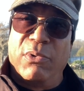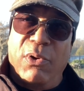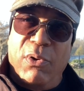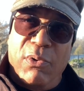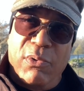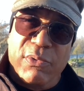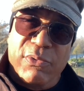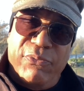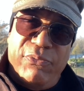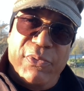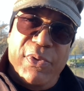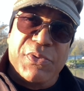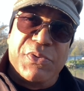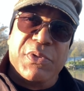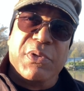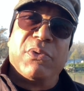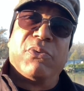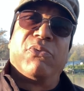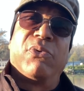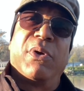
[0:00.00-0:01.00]
all the
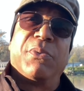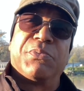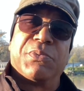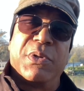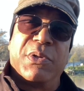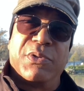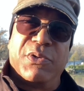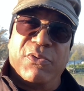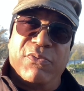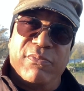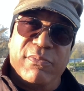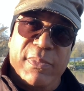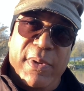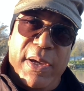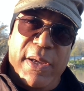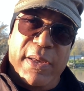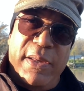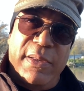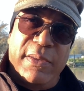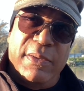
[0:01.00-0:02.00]
fishing trips that you've
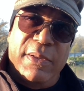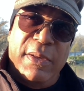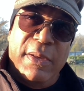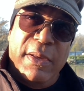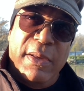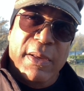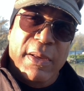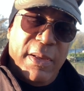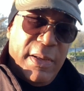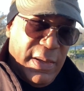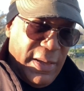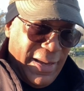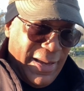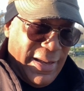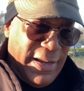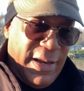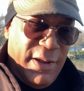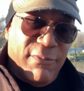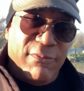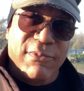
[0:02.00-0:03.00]
made
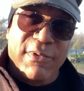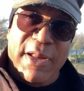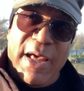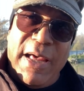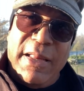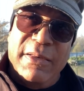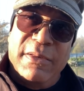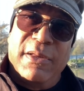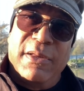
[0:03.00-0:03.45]
and have not